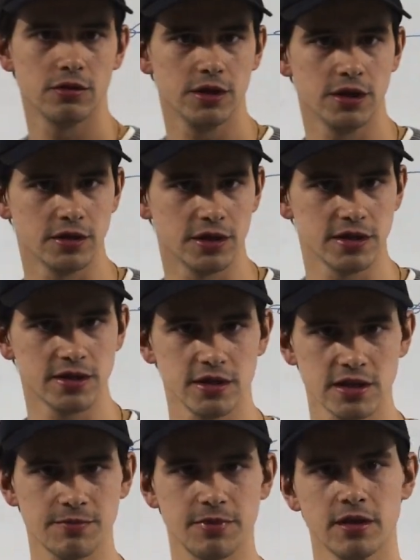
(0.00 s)
in the sit
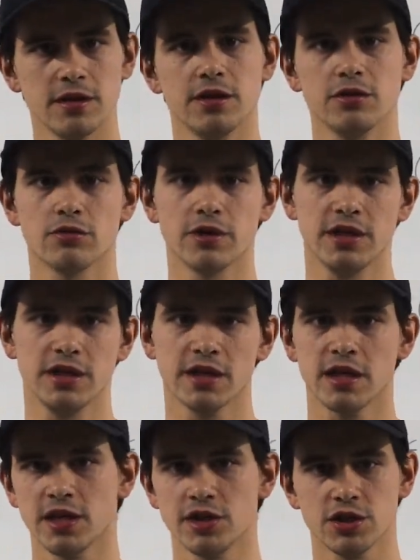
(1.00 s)
spin, they already
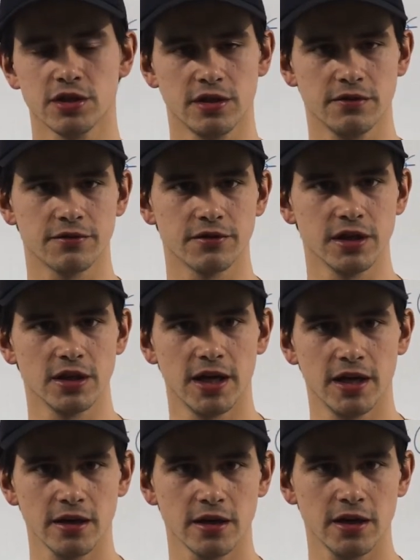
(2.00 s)
catch the free
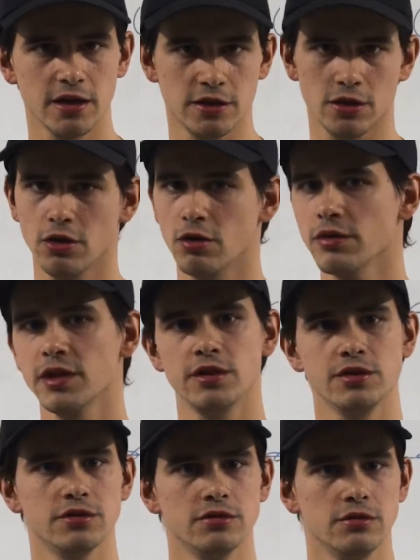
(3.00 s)
leg, and all they
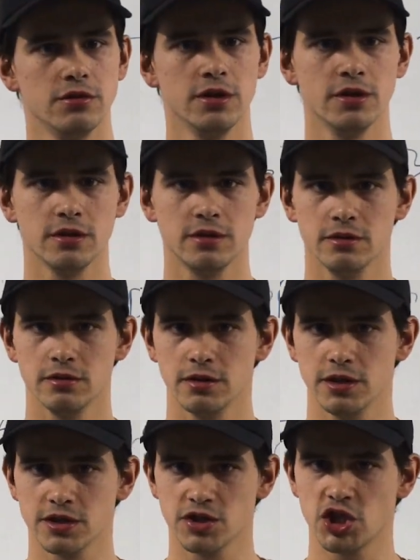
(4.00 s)
do
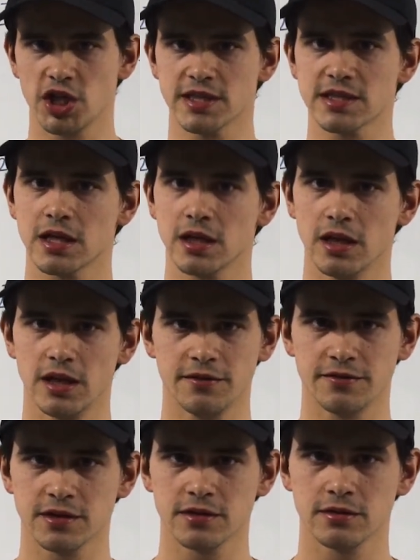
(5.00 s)
is just
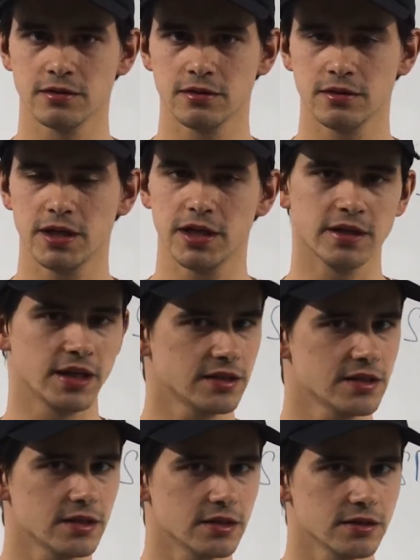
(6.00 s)
lift, and
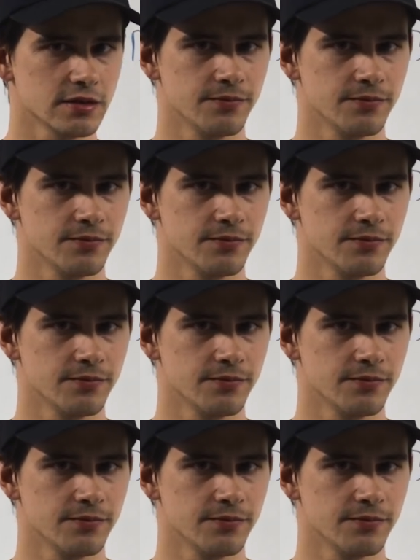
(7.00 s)
that's it.